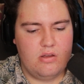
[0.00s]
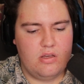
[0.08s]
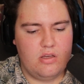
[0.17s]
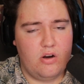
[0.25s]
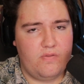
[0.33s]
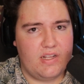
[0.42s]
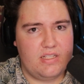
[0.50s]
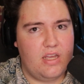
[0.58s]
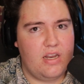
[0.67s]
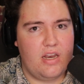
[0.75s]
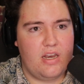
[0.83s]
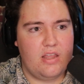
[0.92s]
know, if I
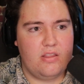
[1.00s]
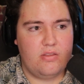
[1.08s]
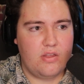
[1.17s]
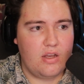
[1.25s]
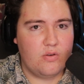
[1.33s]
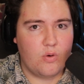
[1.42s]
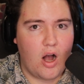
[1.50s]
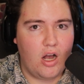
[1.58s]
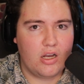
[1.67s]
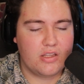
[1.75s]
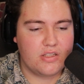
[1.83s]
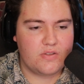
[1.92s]
did anything
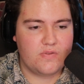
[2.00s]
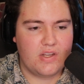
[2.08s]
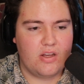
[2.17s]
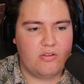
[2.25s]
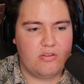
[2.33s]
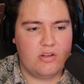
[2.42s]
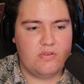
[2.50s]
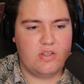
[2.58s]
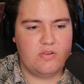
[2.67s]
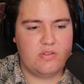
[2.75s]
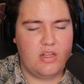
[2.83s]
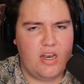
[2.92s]
wrong in this video, it
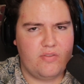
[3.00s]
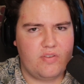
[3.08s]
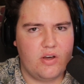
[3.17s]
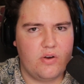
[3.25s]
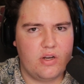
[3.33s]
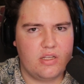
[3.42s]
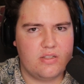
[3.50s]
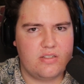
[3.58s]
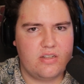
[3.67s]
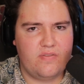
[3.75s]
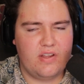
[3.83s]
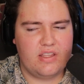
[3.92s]
was a lot of coding and
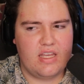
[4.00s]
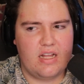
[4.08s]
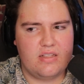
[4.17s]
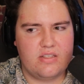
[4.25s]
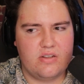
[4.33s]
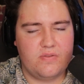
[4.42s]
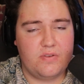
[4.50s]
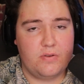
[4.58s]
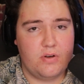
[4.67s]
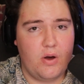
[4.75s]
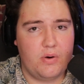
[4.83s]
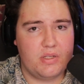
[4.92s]
stuff like that. So if you
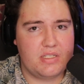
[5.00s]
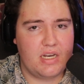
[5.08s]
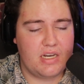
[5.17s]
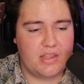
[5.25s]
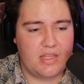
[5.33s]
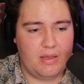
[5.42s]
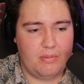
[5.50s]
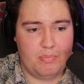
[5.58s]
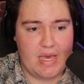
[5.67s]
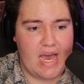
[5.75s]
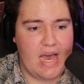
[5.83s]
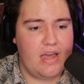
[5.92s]
noticed anything
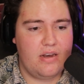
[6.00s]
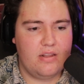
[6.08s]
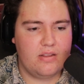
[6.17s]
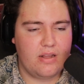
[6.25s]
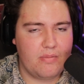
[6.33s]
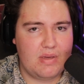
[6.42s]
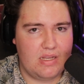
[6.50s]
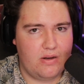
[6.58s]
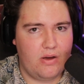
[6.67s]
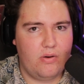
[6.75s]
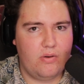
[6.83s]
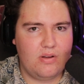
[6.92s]
bad, let me
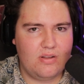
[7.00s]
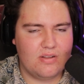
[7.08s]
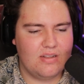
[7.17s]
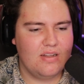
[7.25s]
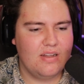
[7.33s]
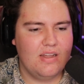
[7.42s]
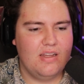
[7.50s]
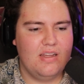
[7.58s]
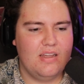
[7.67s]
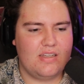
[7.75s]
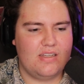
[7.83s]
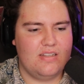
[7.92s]
know.
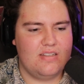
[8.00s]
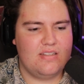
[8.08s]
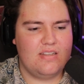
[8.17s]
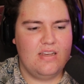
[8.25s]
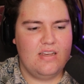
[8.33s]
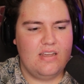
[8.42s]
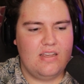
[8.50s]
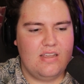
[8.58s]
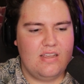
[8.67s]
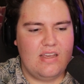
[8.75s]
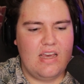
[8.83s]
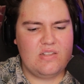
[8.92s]
Because
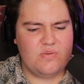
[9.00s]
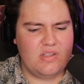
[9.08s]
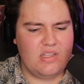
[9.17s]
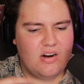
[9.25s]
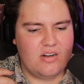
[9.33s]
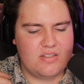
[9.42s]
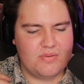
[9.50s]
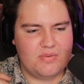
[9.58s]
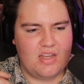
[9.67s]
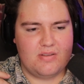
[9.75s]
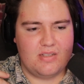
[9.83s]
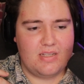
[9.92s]
it's really hard
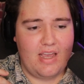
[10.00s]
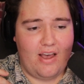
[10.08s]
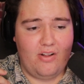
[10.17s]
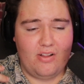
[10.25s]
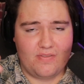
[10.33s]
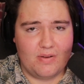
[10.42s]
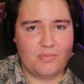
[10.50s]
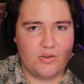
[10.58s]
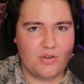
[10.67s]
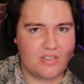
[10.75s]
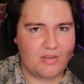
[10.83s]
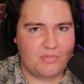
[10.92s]
sometimes to tell if I'm
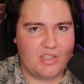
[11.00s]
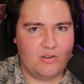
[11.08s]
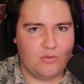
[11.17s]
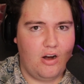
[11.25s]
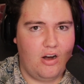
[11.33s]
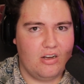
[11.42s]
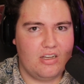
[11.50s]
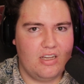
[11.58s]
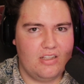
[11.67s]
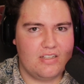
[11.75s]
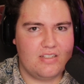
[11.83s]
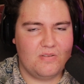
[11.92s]
doing something wrong
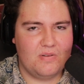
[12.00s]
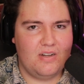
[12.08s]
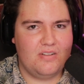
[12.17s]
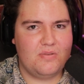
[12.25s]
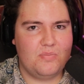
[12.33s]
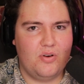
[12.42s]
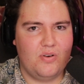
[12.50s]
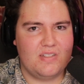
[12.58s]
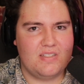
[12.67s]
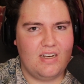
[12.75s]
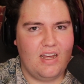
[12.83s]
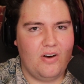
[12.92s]
unless someone else
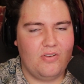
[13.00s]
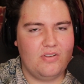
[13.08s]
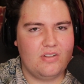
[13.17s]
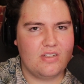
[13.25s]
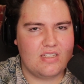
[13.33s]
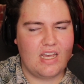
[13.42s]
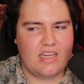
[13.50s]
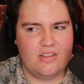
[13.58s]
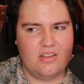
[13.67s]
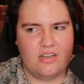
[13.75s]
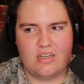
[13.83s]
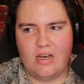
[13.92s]
points it out. Because I can
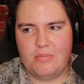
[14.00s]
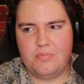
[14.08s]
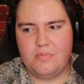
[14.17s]
look up,